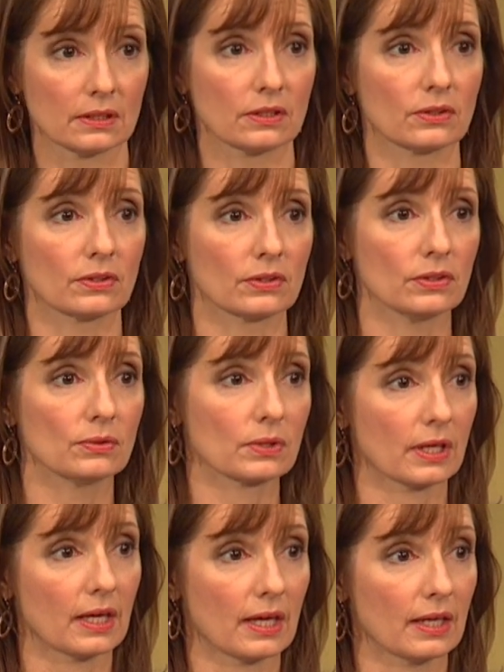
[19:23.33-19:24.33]
here in the
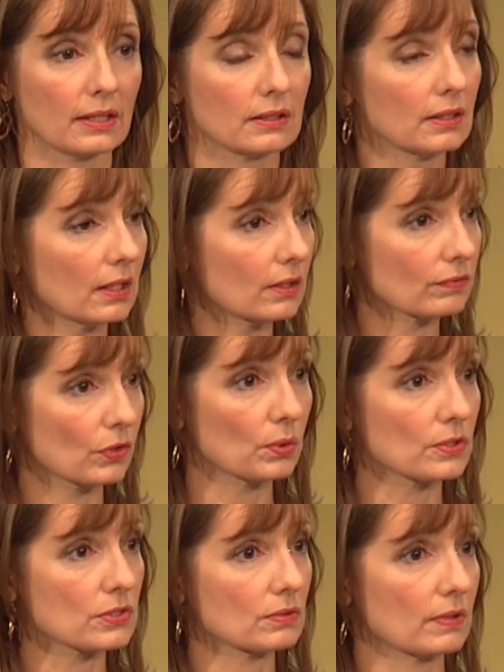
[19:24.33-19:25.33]
UK and, of
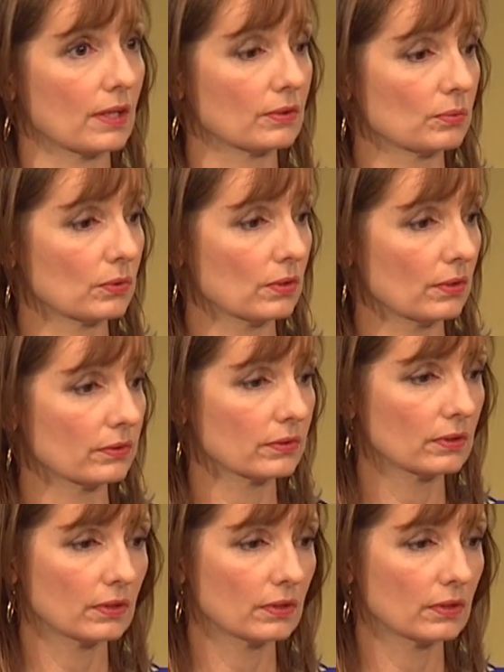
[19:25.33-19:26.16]
course, around the world.